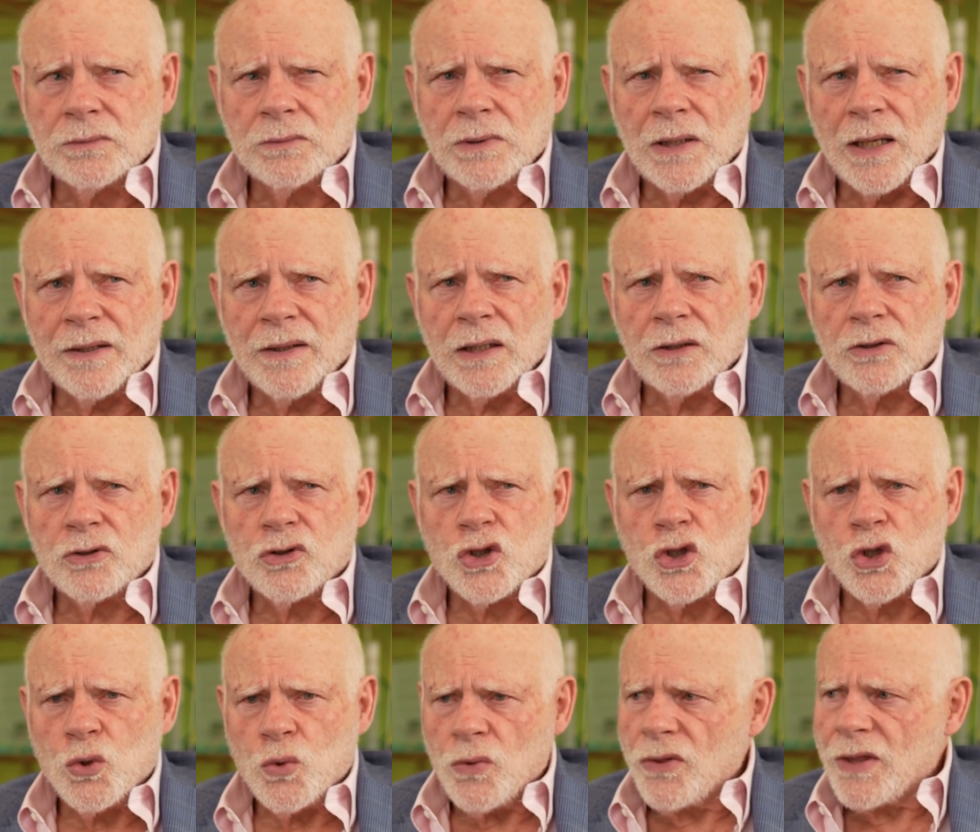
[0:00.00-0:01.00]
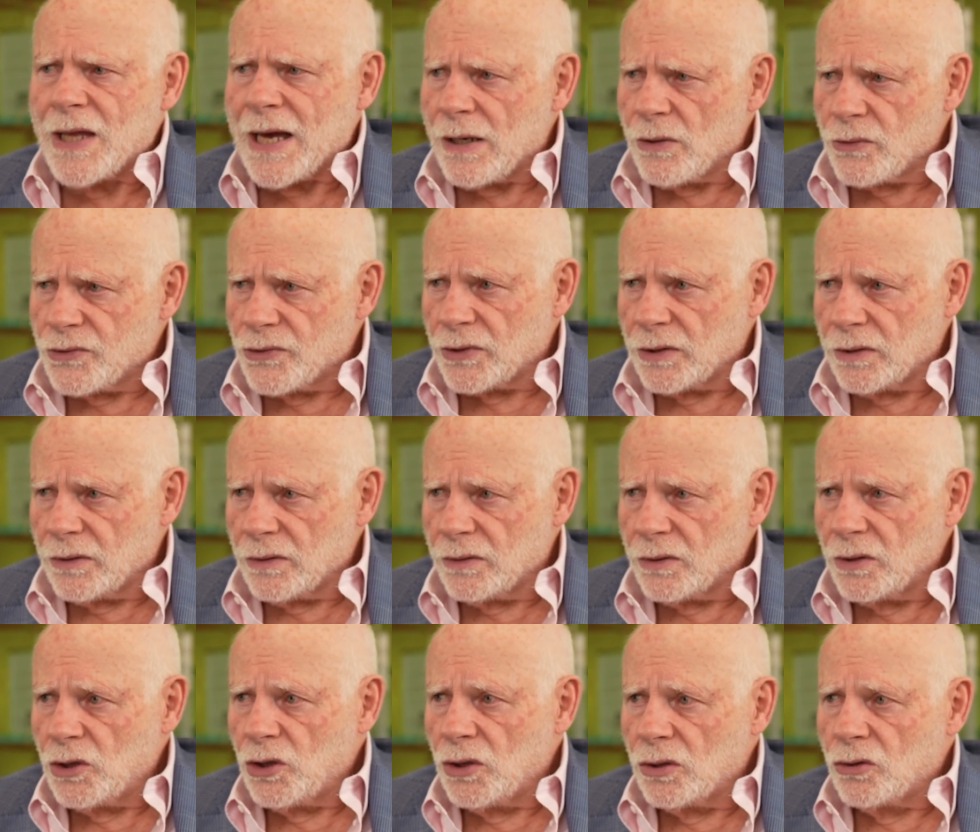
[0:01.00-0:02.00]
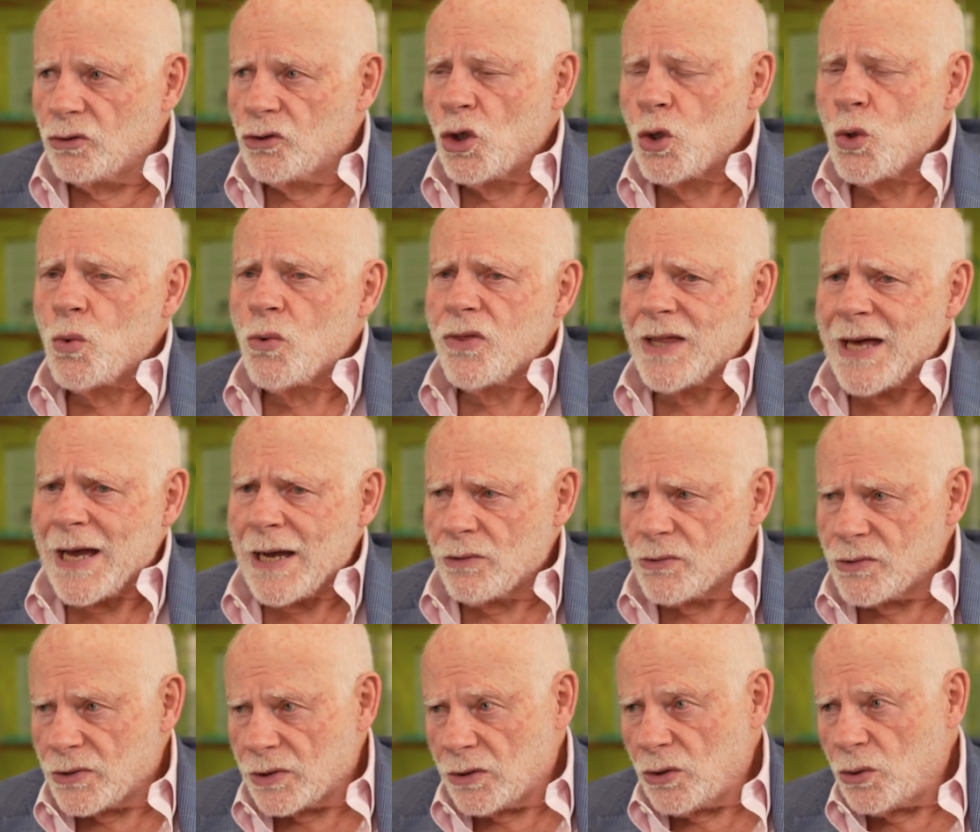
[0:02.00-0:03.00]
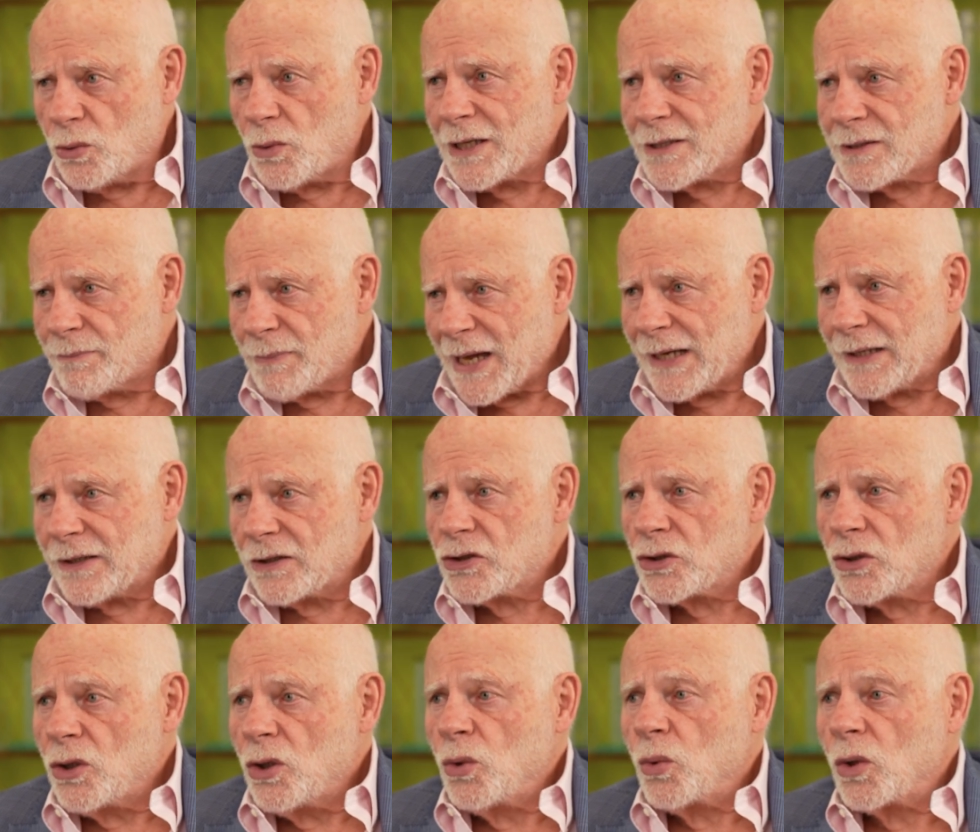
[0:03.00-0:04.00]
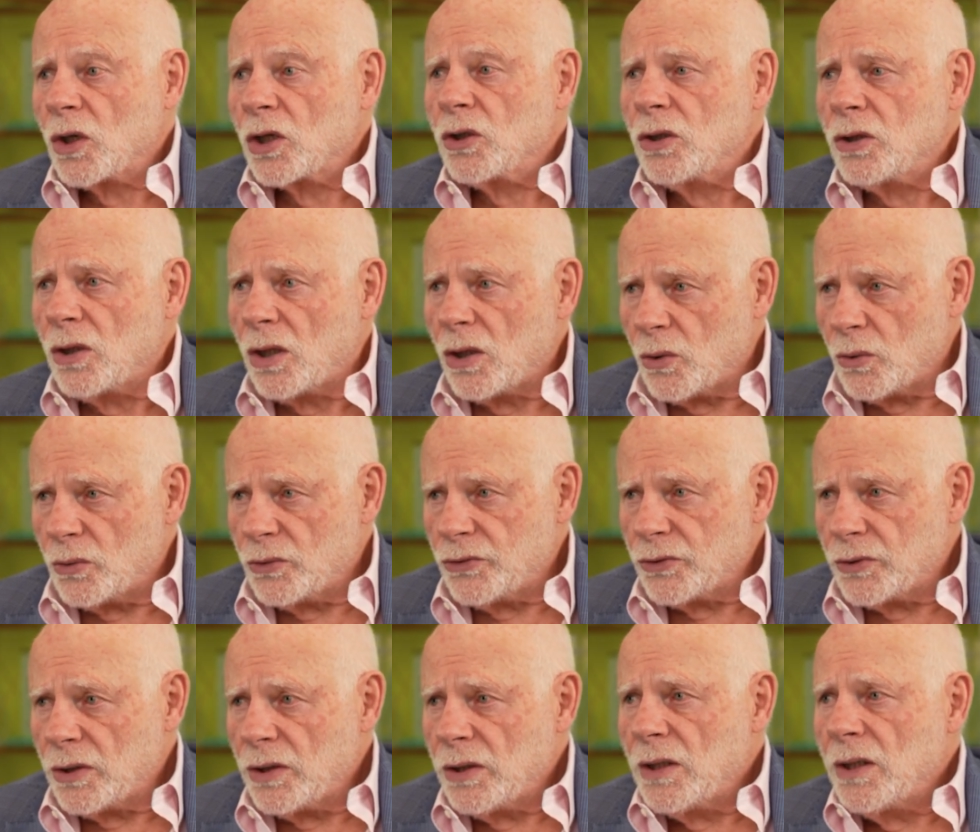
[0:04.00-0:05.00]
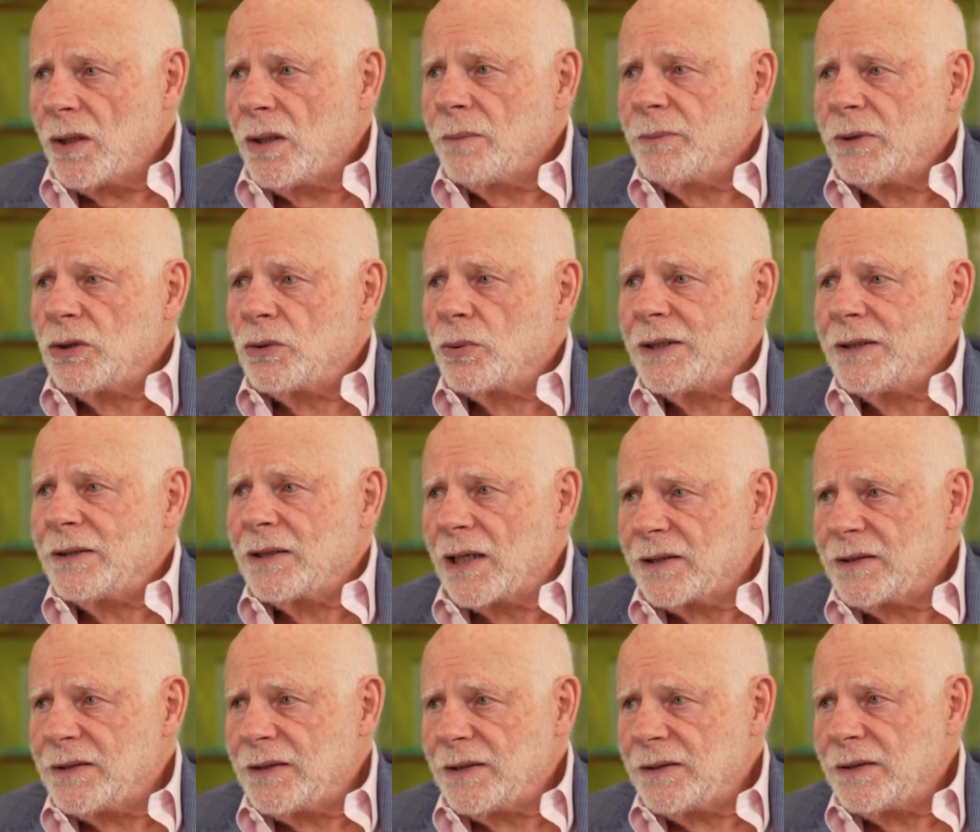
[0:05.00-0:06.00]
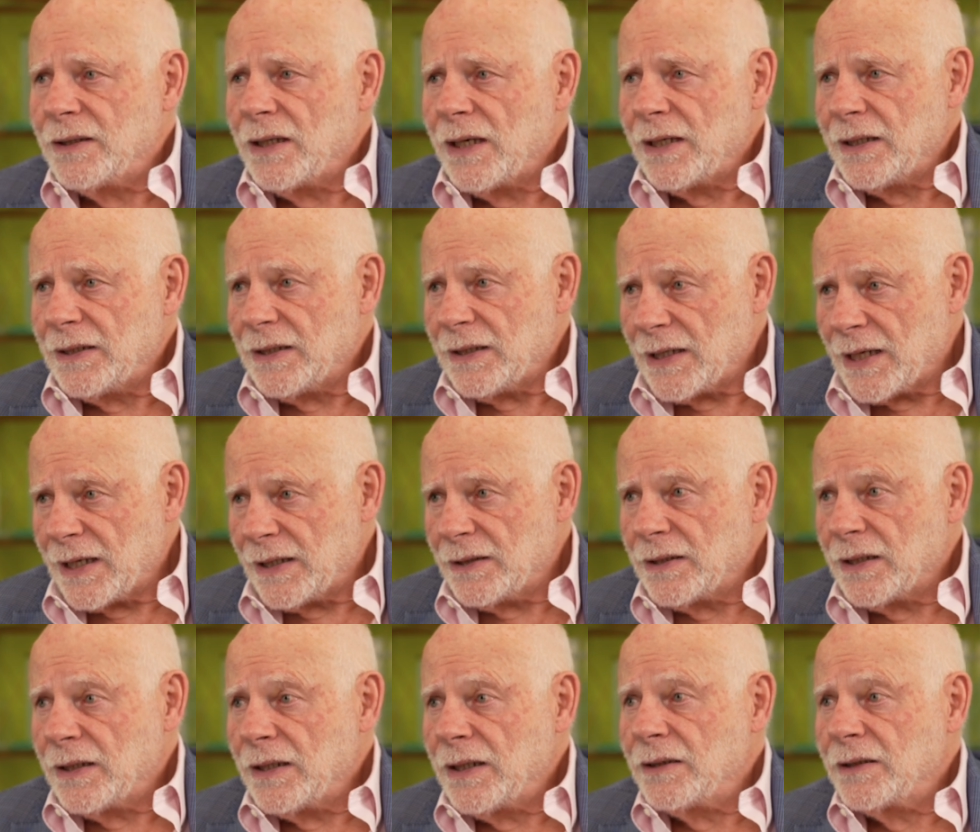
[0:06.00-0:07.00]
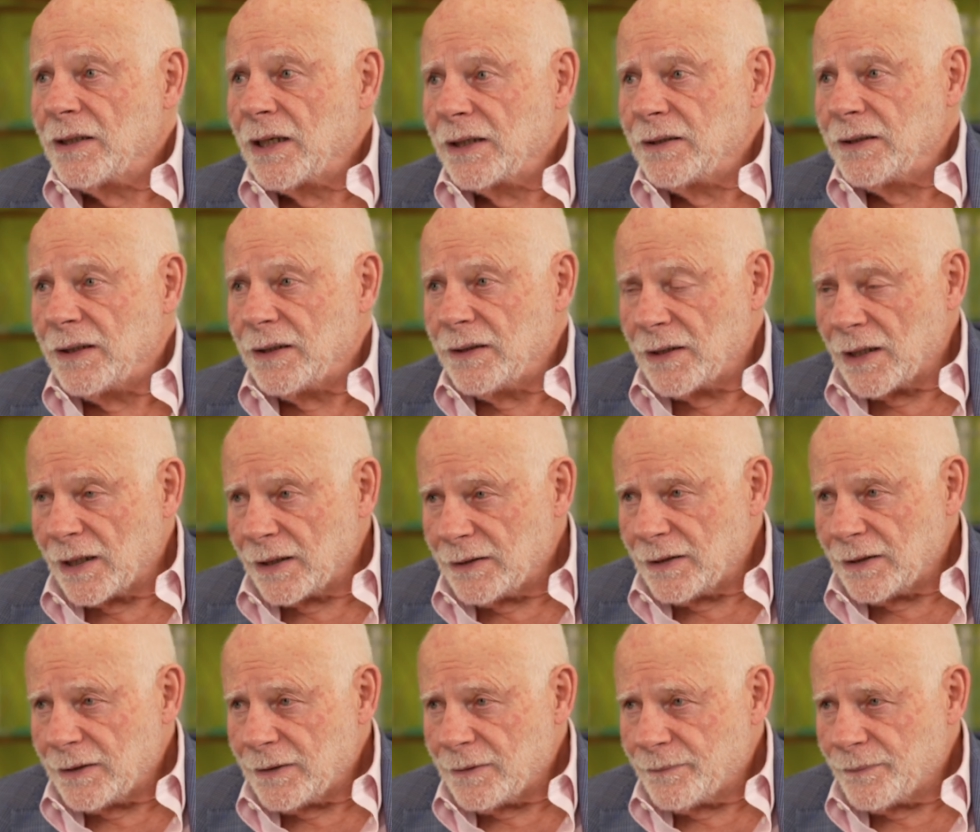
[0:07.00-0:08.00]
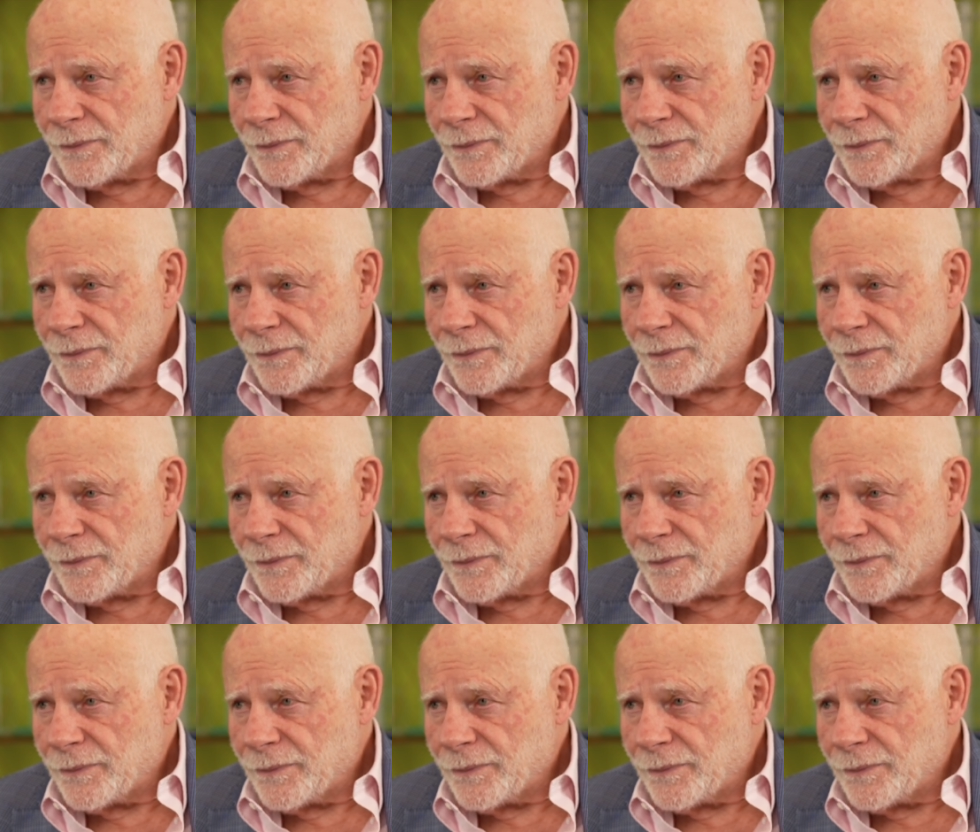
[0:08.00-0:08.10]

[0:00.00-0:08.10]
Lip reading: I think 2,000 U.S. banks were closed between 1988 and 1990.